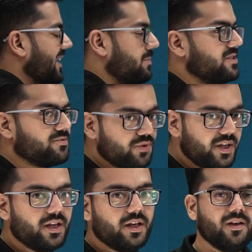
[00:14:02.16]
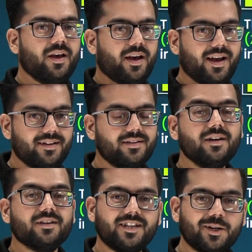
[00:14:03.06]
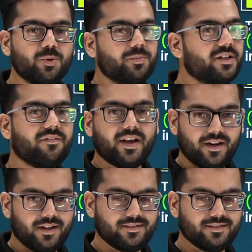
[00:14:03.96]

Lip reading: That means 3, and that would be the final